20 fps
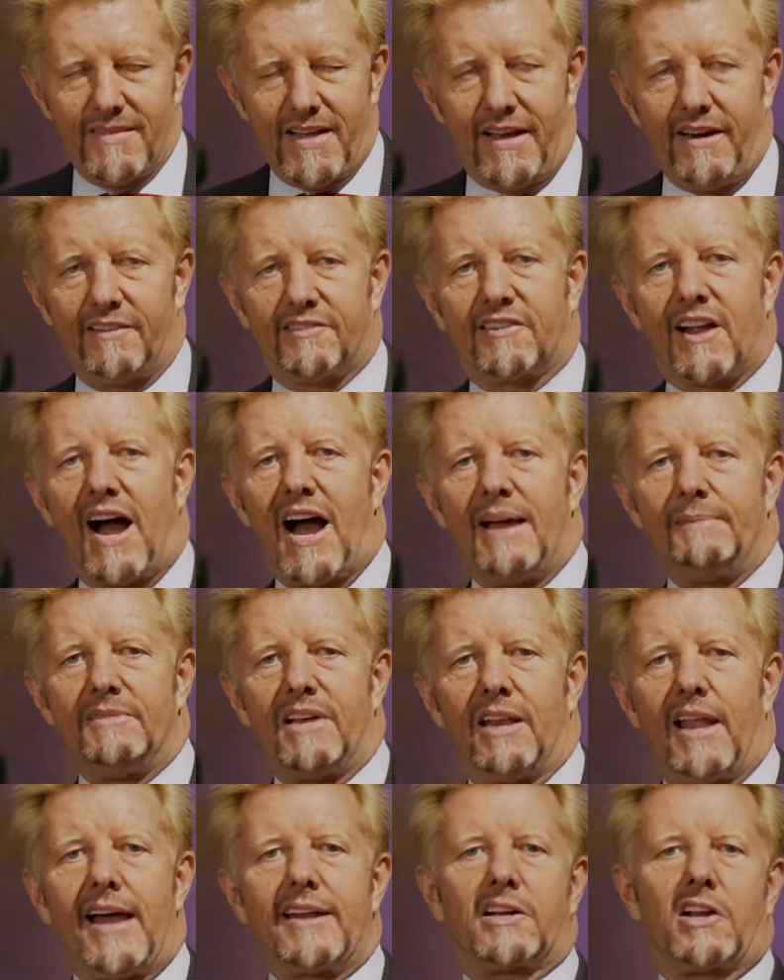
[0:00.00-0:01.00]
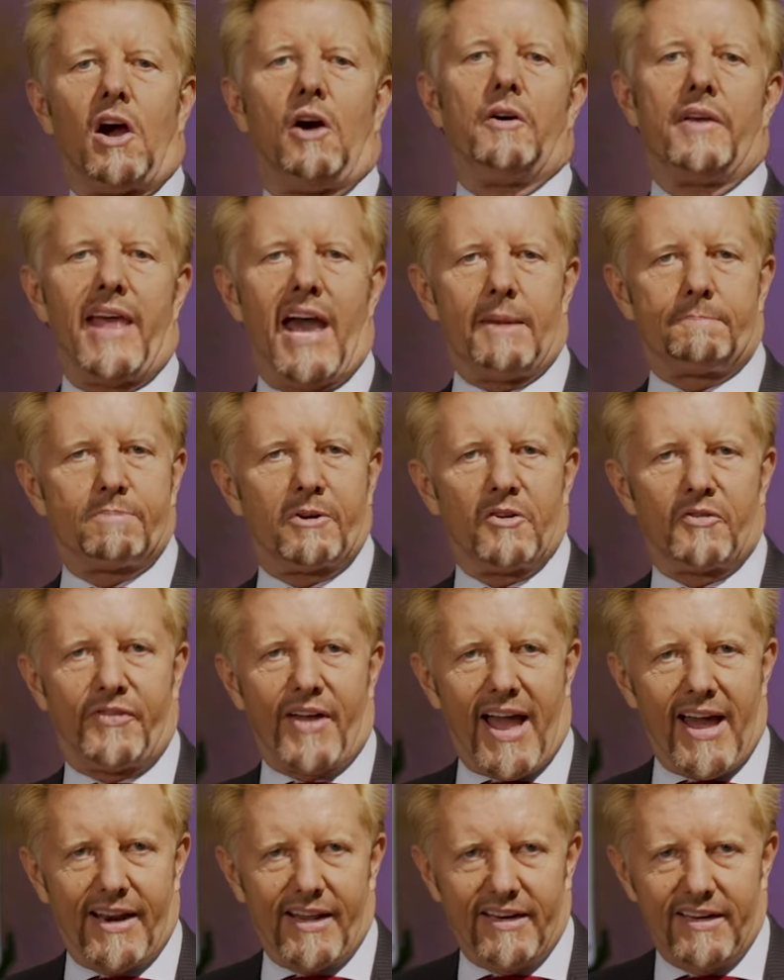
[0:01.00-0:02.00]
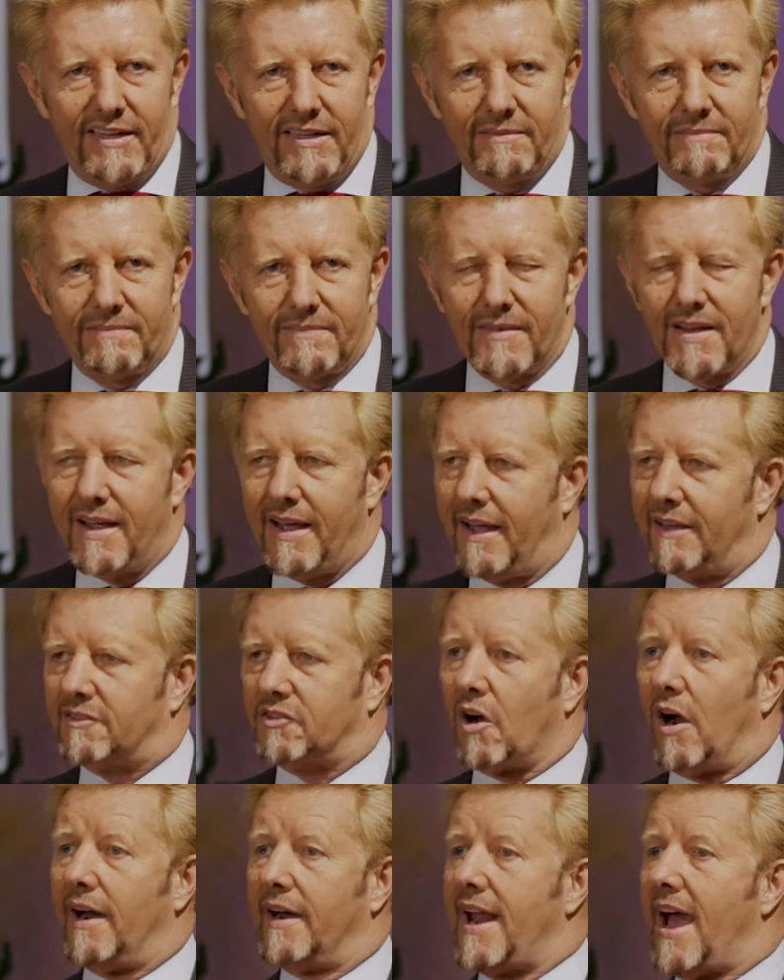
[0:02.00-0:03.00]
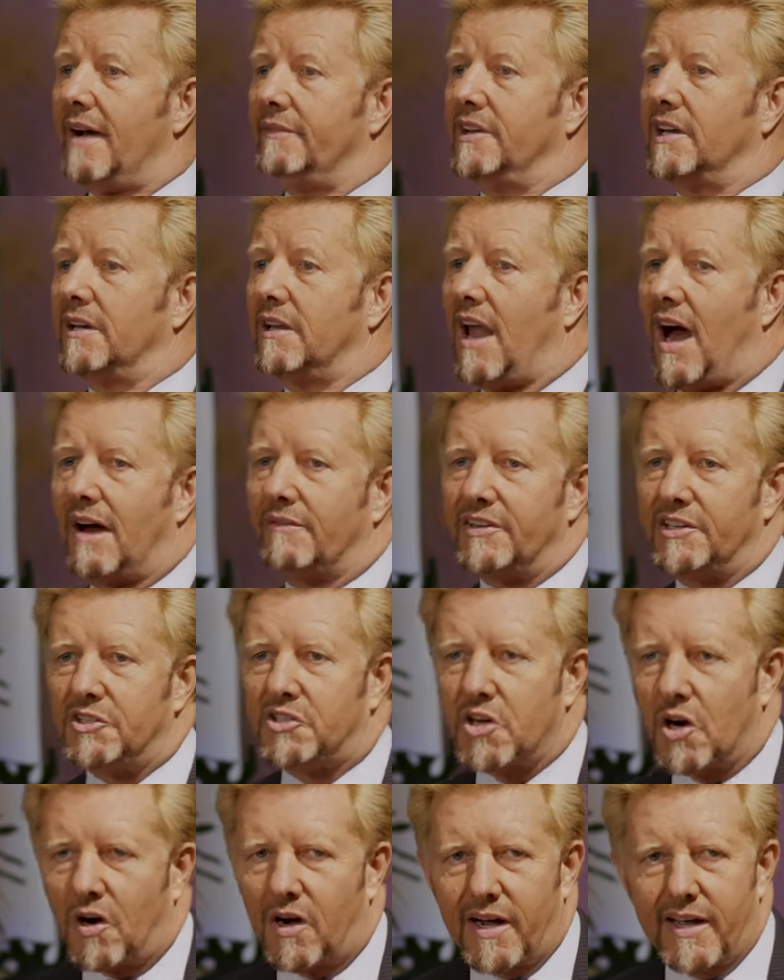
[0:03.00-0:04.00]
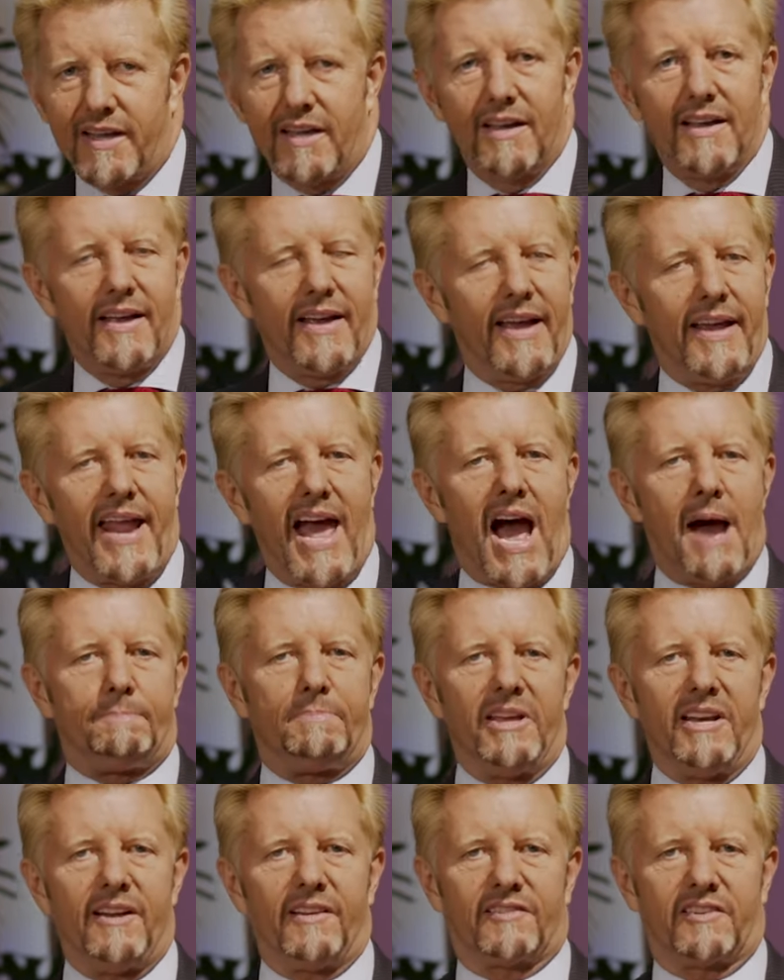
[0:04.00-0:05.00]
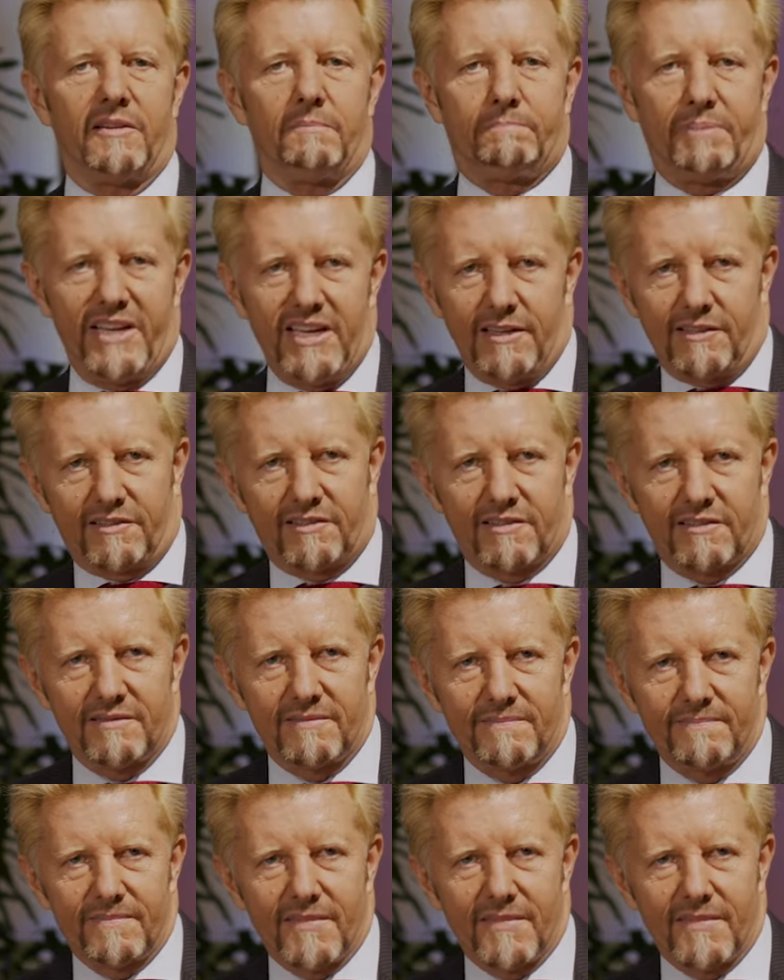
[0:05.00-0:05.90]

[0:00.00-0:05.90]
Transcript: And it's time to let go of that profanity and start having love and joy and happiness and peace.